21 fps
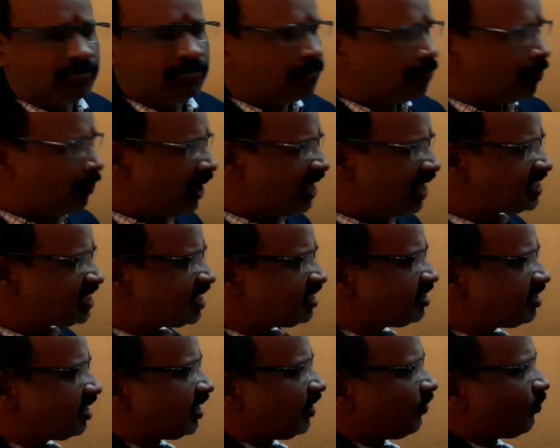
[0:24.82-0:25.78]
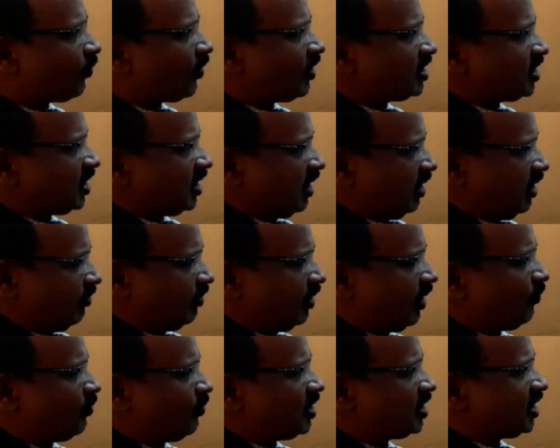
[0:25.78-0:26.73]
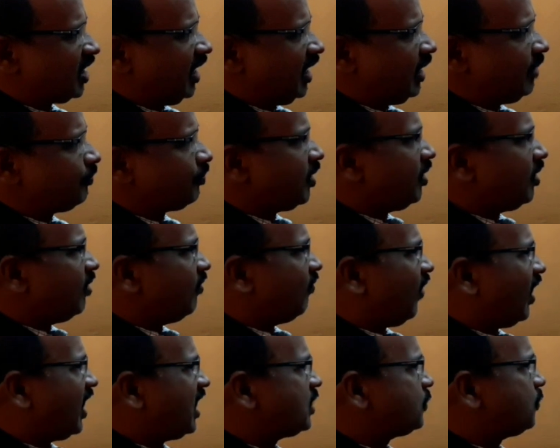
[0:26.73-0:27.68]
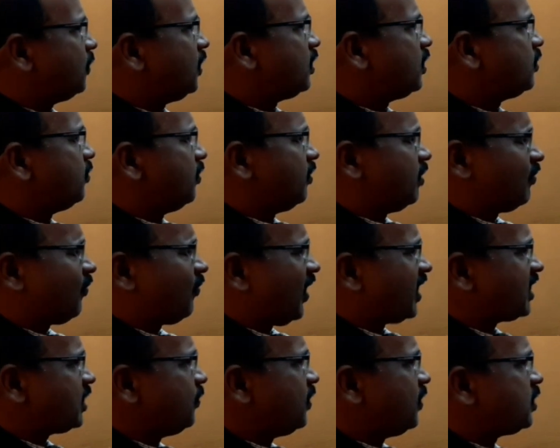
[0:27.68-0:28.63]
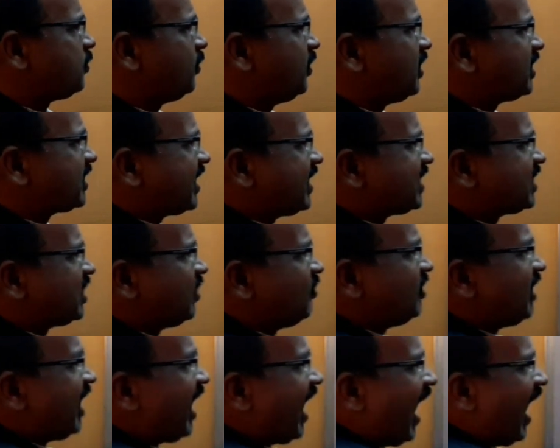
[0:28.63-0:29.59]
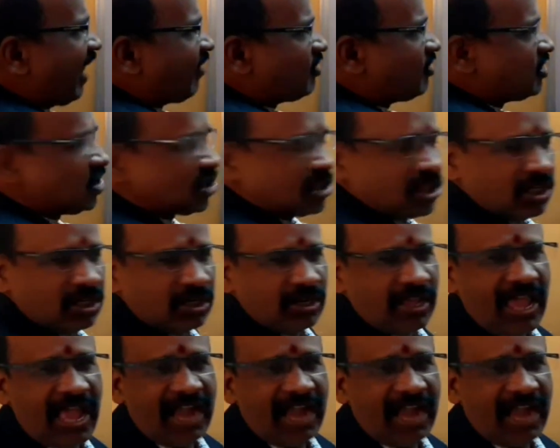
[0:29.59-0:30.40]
Based on the definition, financial management is concerned with the acquisition.